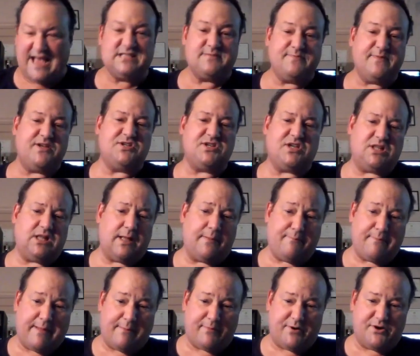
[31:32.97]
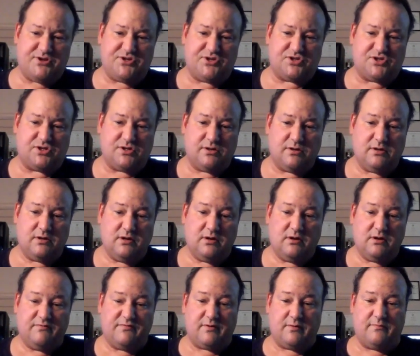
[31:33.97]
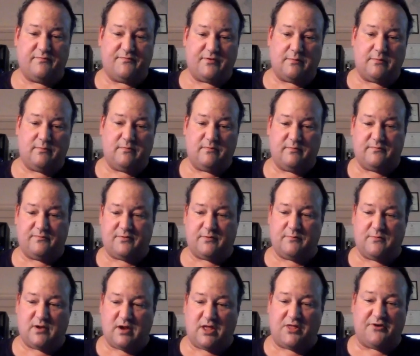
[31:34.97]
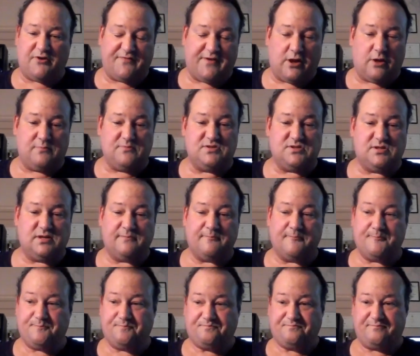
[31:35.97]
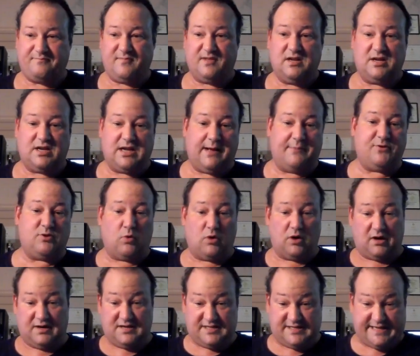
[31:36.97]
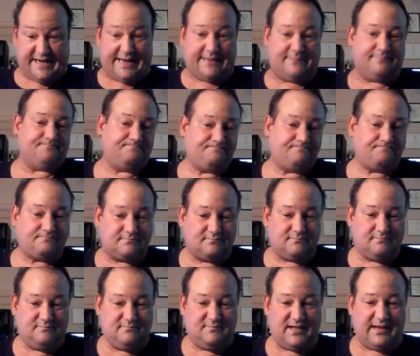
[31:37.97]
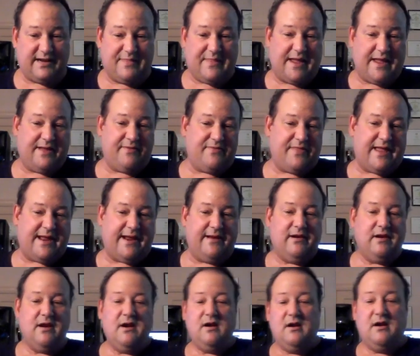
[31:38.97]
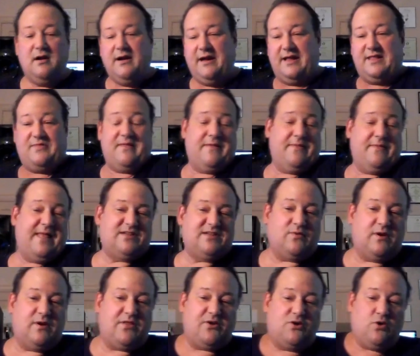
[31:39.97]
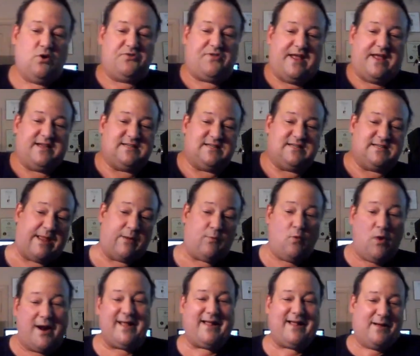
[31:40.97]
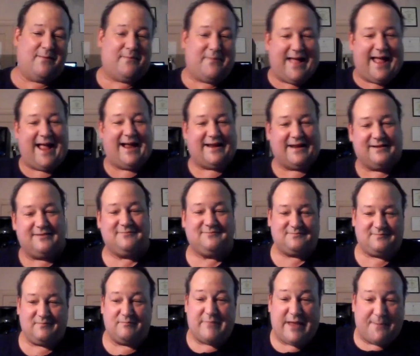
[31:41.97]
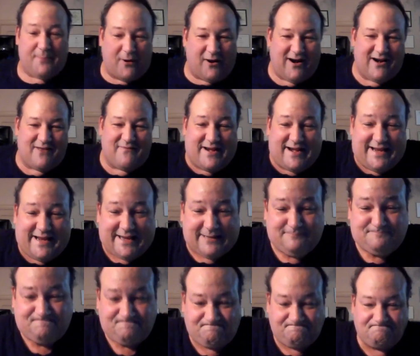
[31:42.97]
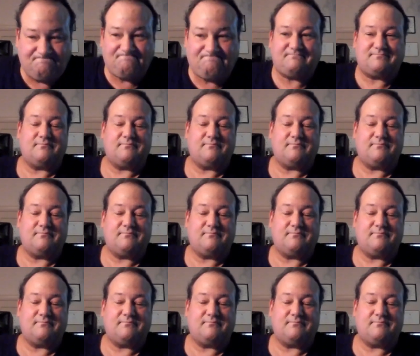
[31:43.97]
past music club members from the other films come to work on set. And and that's one of the cool things, is they want to come back and be a part of it again,